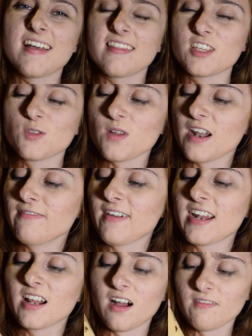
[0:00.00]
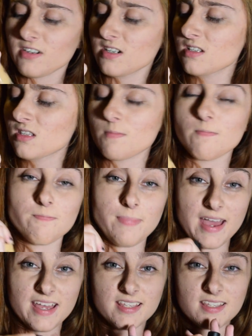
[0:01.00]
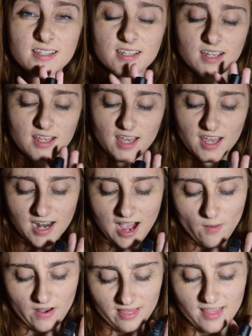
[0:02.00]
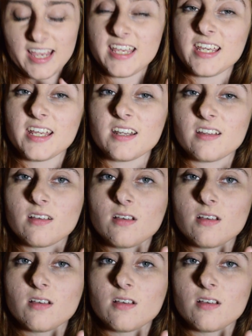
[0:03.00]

This one I find covers the best and how I like it,